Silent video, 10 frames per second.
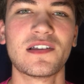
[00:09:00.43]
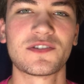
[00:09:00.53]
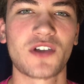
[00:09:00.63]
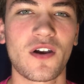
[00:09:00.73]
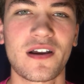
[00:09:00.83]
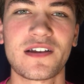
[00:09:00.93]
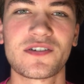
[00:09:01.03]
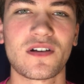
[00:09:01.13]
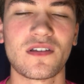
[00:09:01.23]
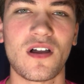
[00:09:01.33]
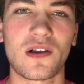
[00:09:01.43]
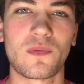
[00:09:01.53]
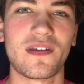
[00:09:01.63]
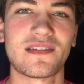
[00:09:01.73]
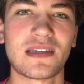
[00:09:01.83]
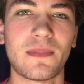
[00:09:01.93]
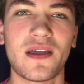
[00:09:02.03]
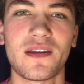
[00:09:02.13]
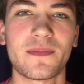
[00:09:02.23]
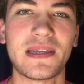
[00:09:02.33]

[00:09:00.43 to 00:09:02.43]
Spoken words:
Saric along with some other